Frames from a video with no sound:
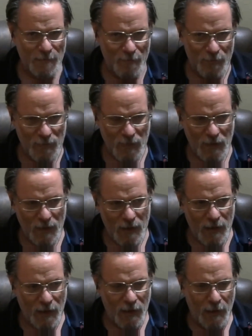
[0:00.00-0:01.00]

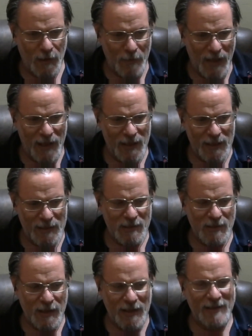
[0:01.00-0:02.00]
Mm-hmm. Um, and it
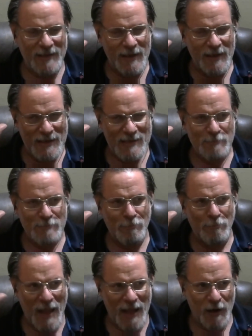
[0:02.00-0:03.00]
it is
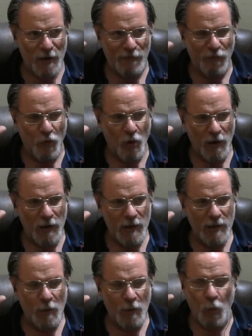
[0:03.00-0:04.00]
better for
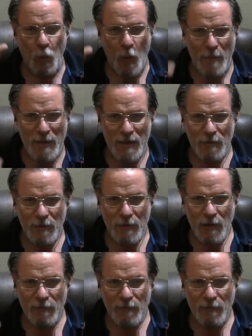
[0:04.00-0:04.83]
women